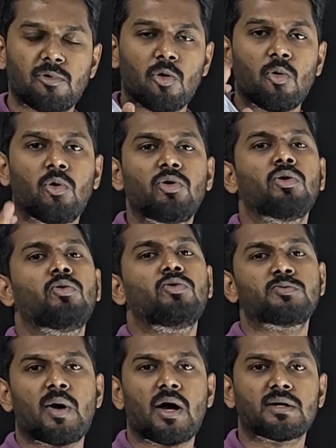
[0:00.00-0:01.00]
You are going to
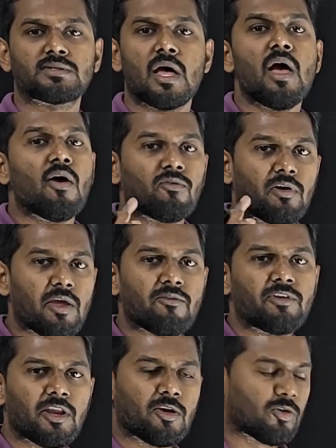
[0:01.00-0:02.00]
lose marks for
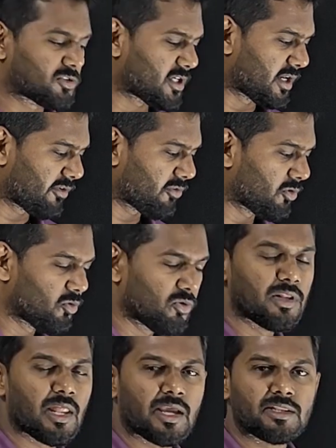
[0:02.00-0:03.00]
every question. If you do
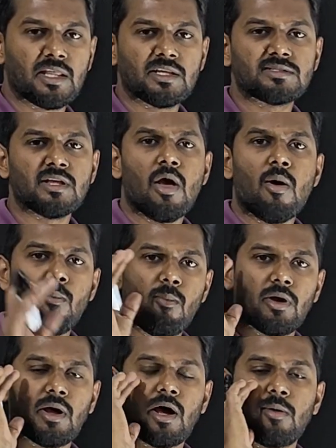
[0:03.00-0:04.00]
like this,
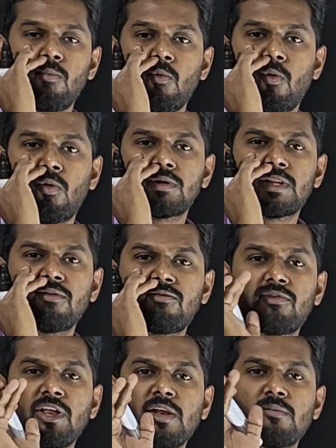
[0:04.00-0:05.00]
more than
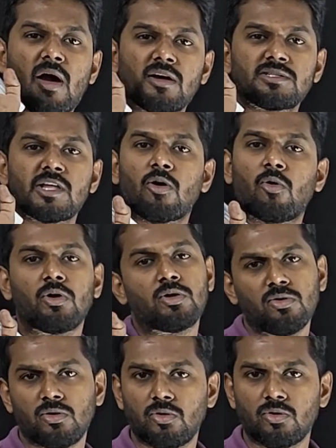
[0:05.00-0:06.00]
15 marks you are going
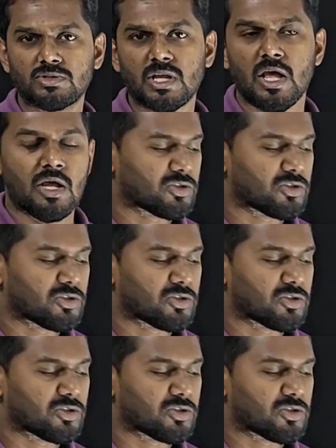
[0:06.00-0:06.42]
to lose.